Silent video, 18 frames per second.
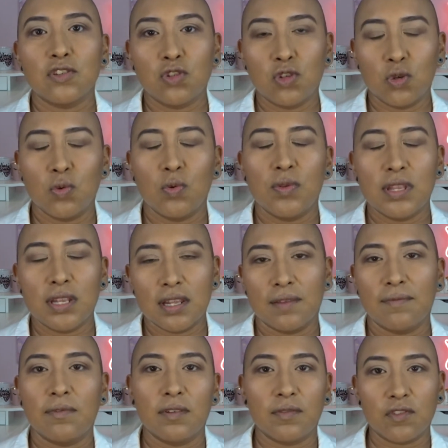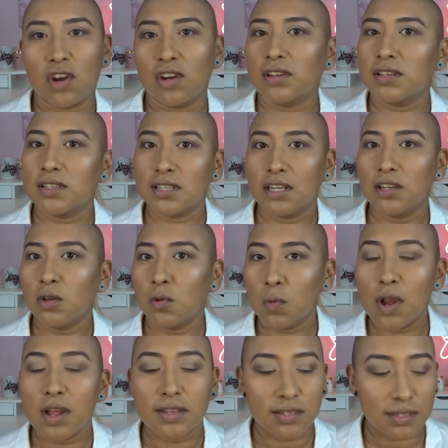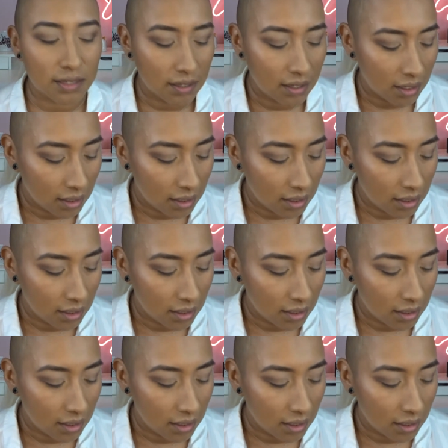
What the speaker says: to the level of darkness that you want.